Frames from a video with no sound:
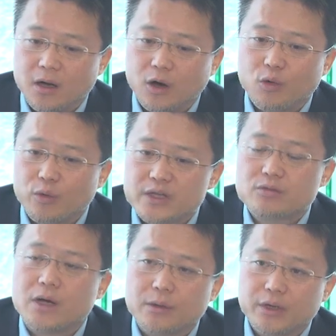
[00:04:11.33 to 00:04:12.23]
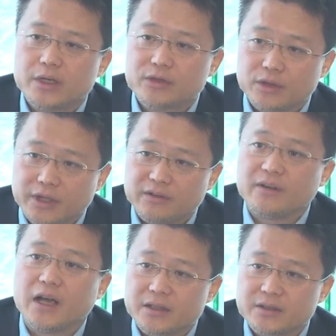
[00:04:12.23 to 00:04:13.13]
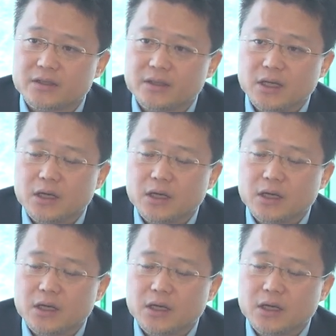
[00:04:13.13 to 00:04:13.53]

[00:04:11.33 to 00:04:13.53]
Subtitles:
or which one we should invest,